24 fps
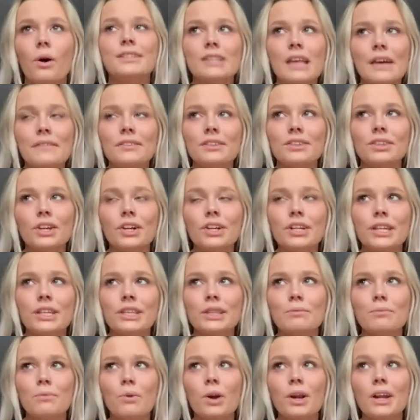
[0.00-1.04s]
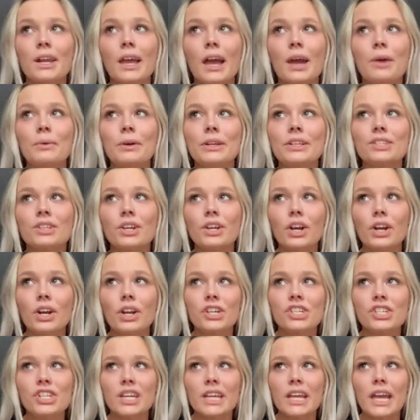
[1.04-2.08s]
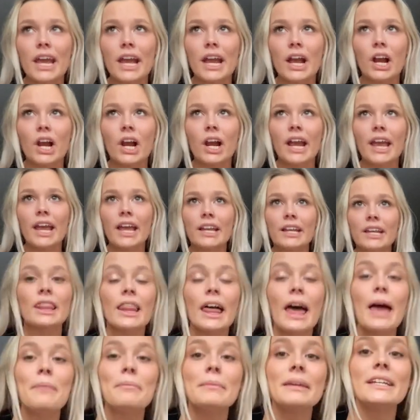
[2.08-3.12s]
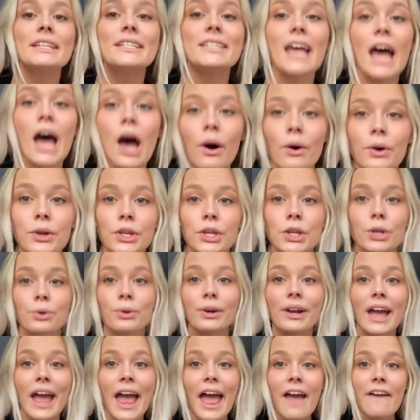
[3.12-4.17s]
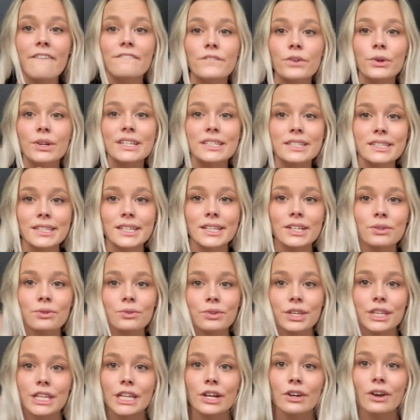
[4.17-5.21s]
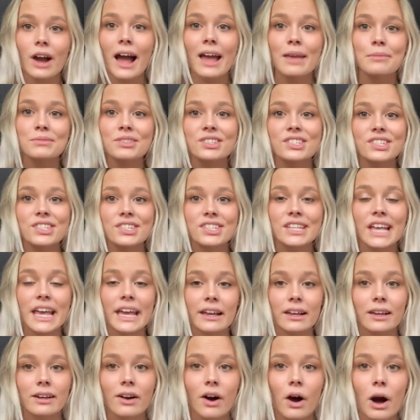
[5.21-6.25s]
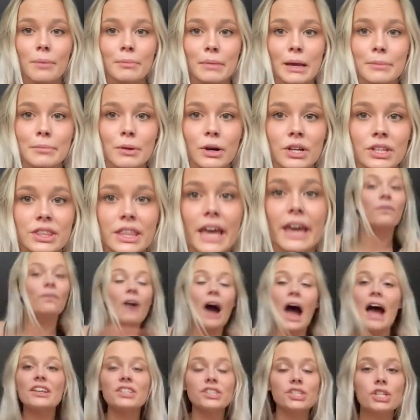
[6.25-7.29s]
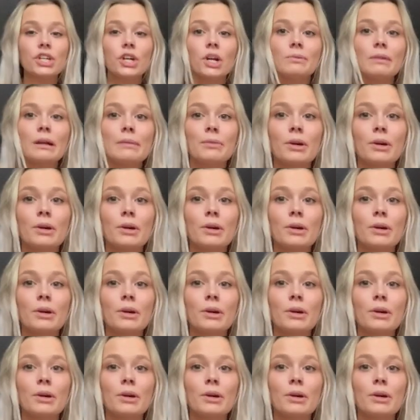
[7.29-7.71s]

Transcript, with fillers: 7.30 in the morning, I went to urgent care and let me tell you, every single year I'm sick on my birthday. Last year on my